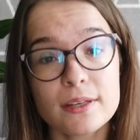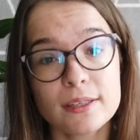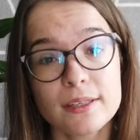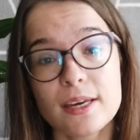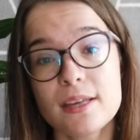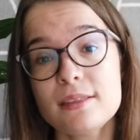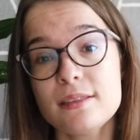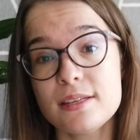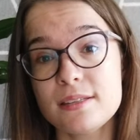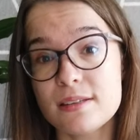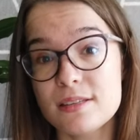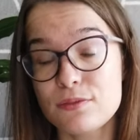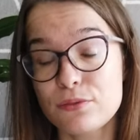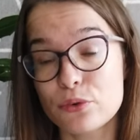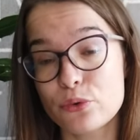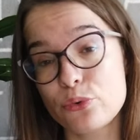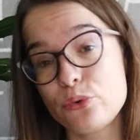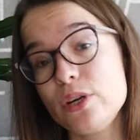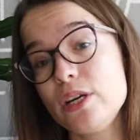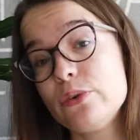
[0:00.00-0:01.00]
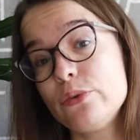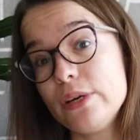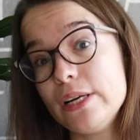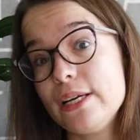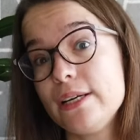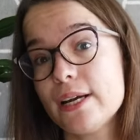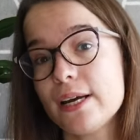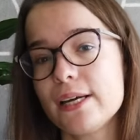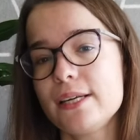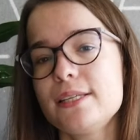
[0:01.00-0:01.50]
And again, this is for really,
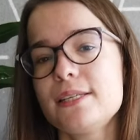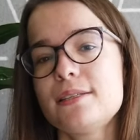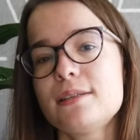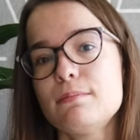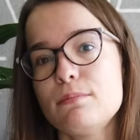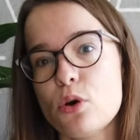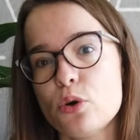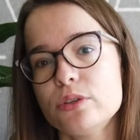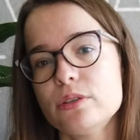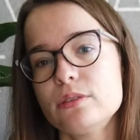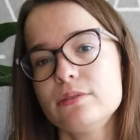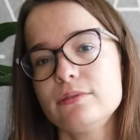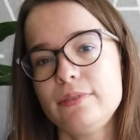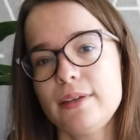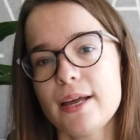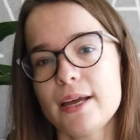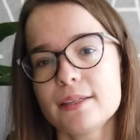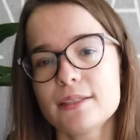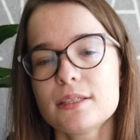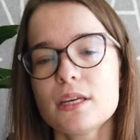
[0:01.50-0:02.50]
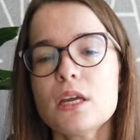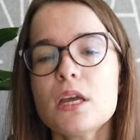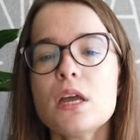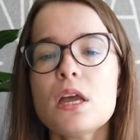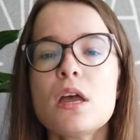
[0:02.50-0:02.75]
really nice modern flat.